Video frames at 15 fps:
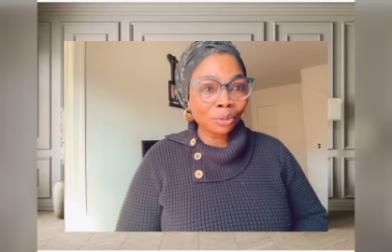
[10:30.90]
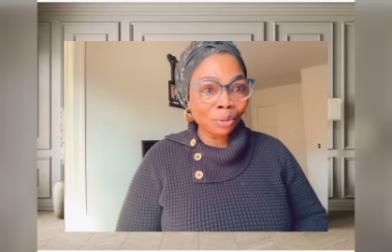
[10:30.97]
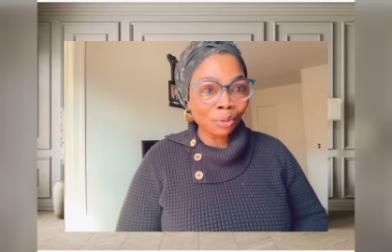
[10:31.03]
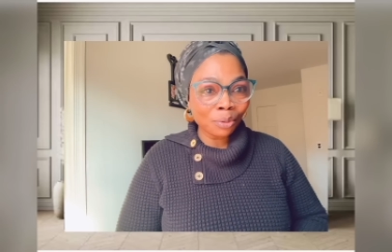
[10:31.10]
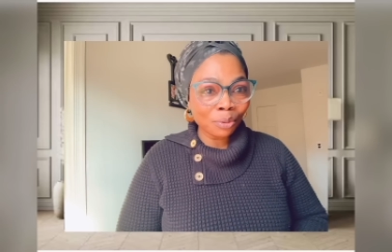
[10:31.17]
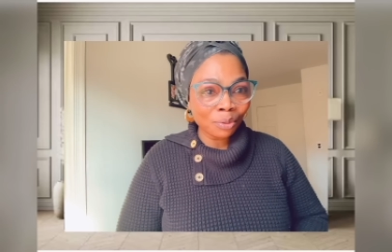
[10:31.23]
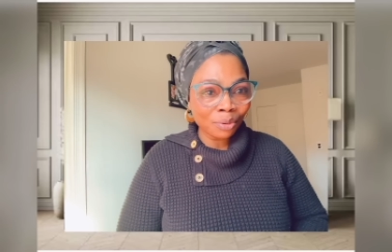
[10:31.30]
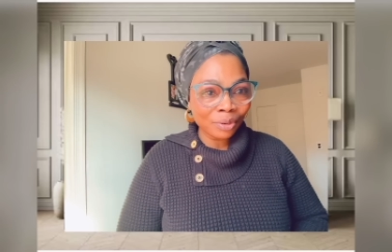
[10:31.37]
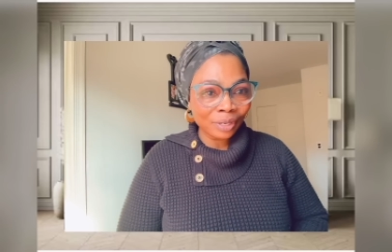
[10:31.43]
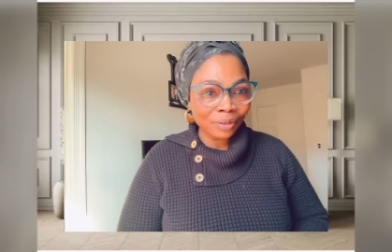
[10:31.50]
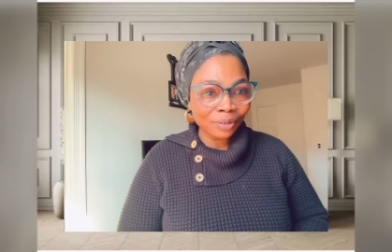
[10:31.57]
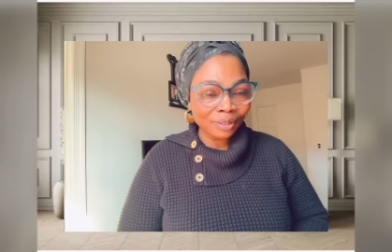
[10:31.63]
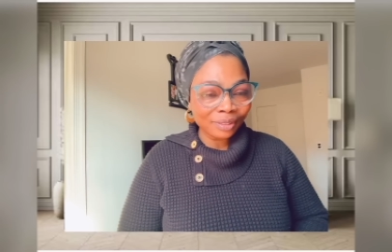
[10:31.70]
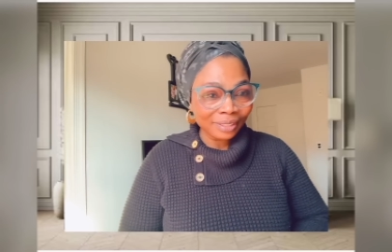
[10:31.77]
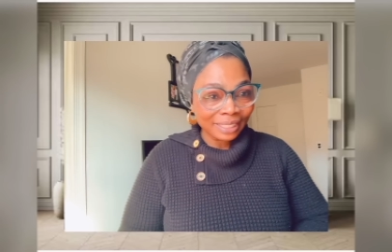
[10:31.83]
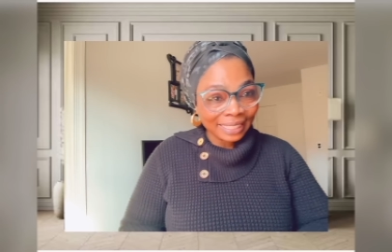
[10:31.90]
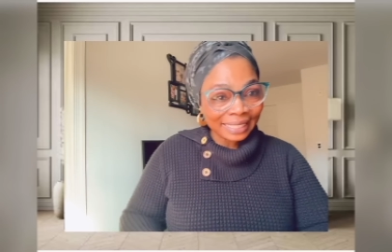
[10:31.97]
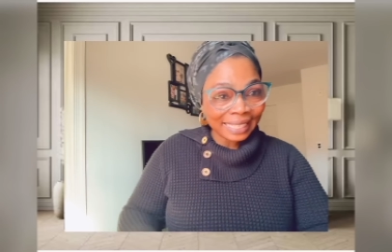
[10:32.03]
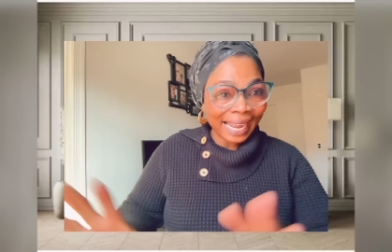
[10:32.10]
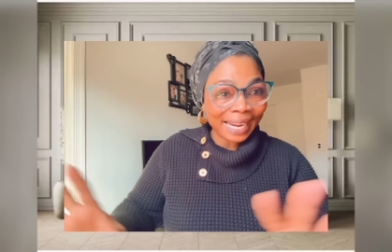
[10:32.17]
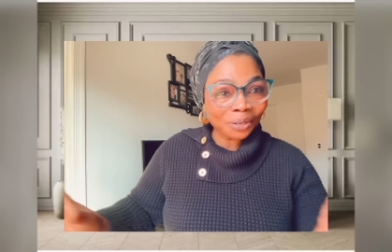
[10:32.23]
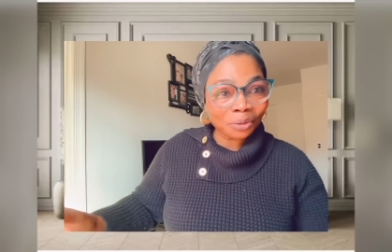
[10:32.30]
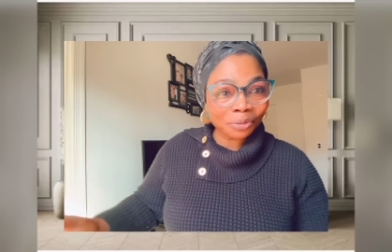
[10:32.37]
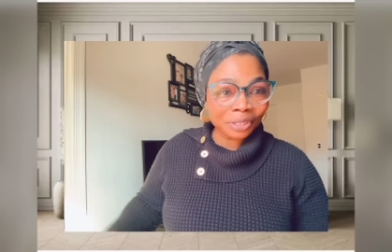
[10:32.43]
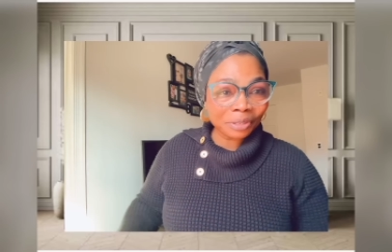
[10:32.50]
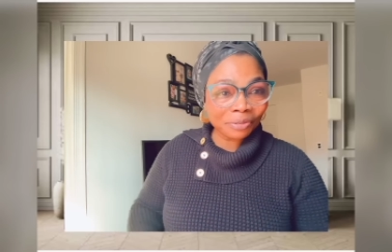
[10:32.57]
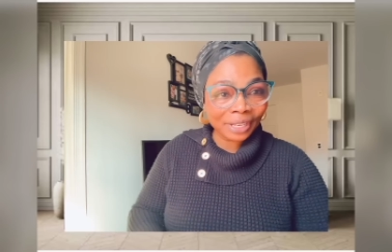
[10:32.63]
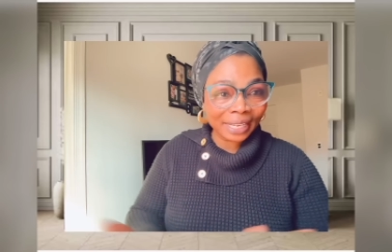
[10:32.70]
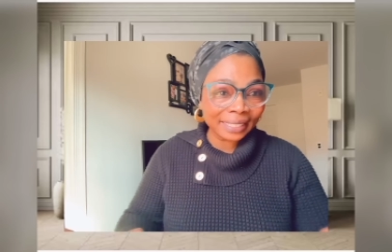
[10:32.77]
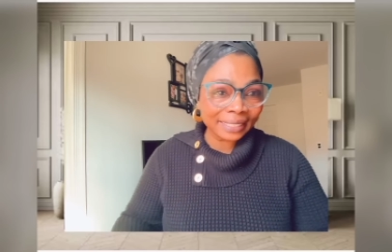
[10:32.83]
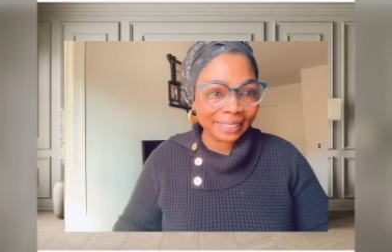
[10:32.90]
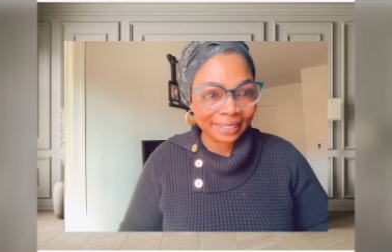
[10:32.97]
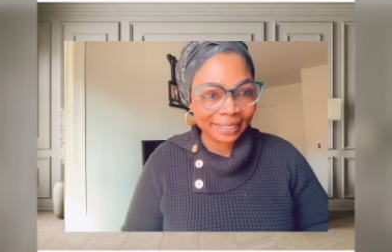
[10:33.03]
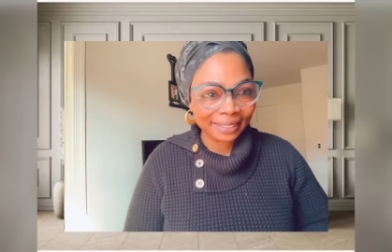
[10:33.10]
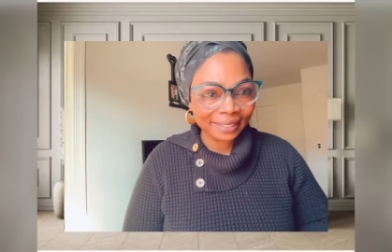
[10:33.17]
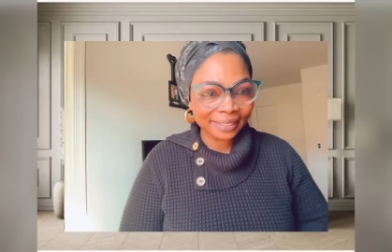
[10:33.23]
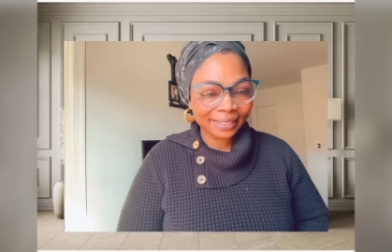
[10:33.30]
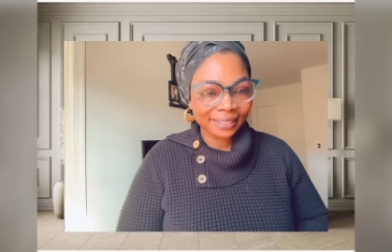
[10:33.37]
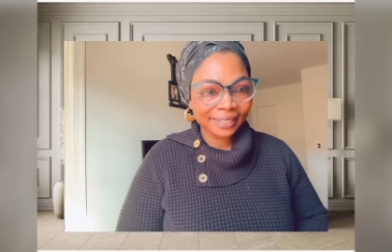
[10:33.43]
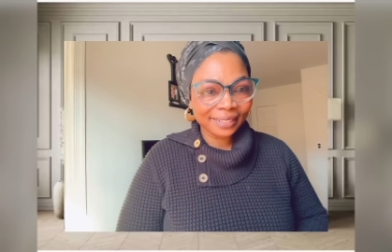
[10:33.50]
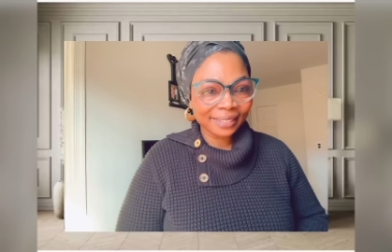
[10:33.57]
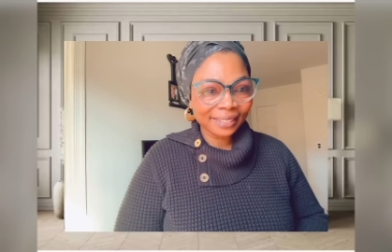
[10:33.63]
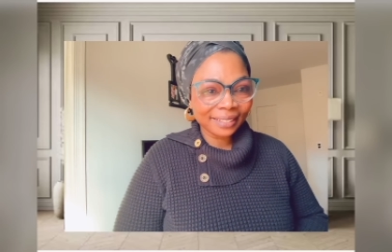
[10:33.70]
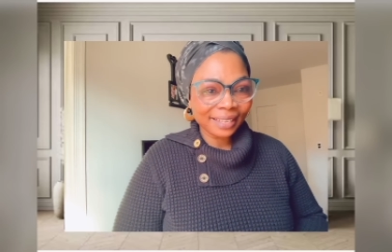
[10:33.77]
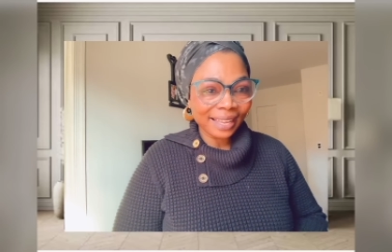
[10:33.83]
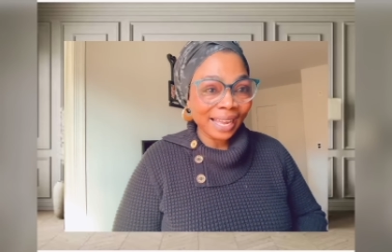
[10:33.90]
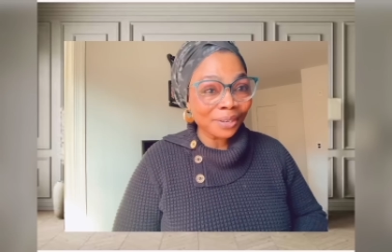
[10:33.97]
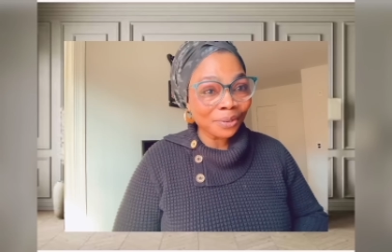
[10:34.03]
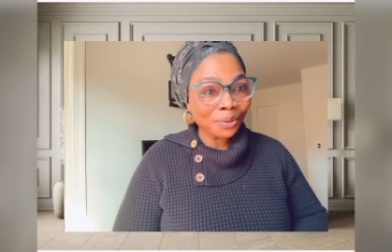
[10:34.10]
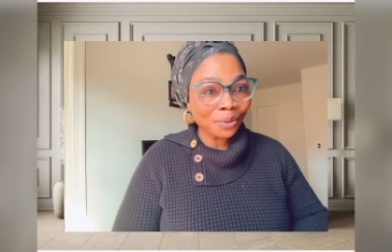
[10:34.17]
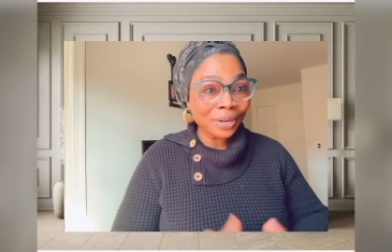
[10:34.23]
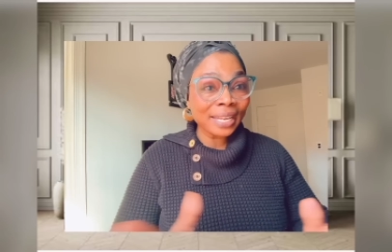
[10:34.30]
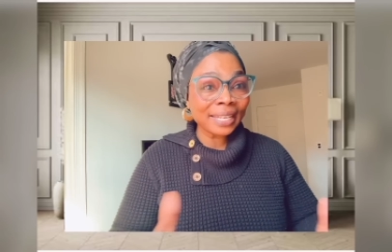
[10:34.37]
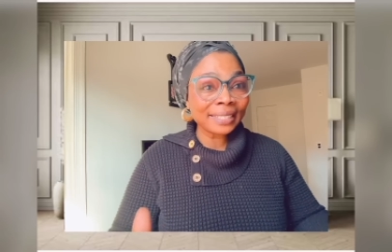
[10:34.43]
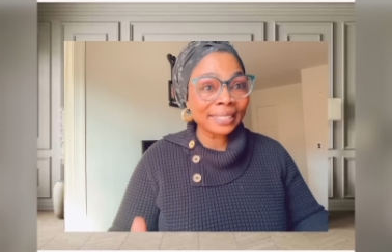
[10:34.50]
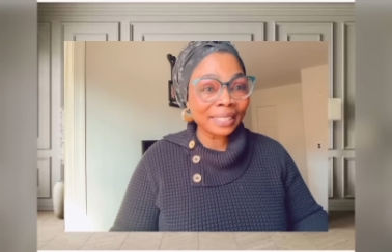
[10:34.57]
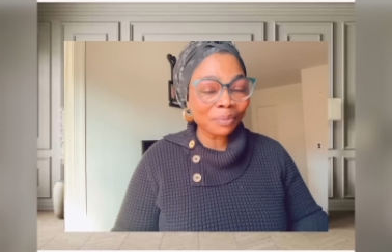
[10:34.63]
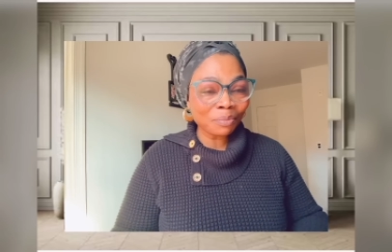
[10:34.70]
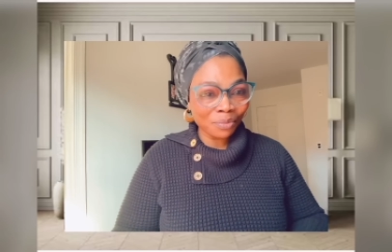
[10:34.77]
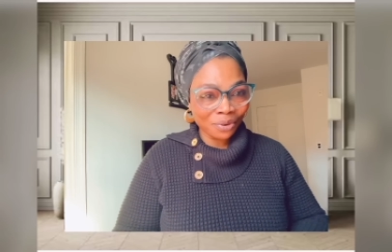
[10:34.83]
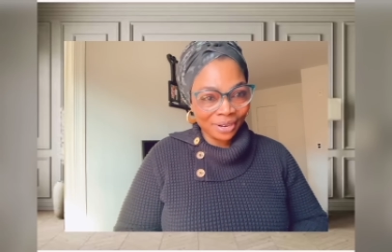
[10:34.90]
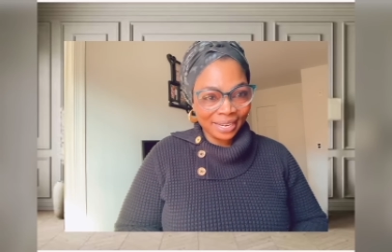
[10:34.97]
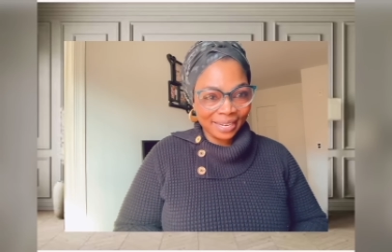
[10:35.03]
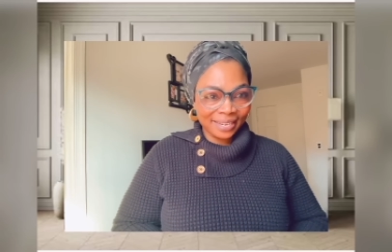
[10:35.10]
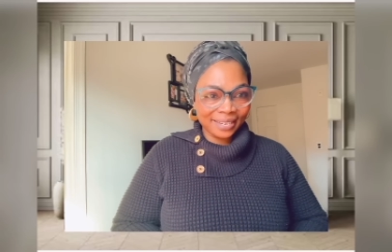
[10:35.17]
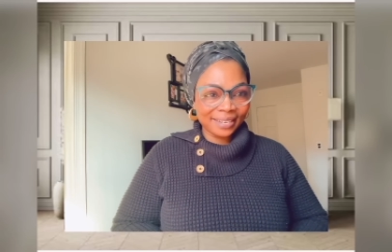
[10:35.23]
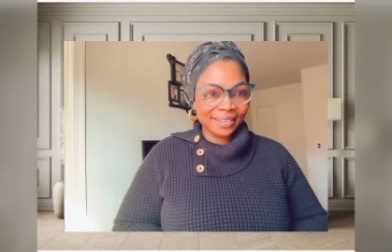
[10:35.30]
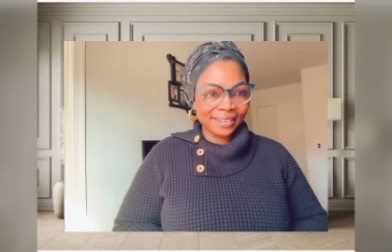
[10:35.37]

to this kind of events and donating money.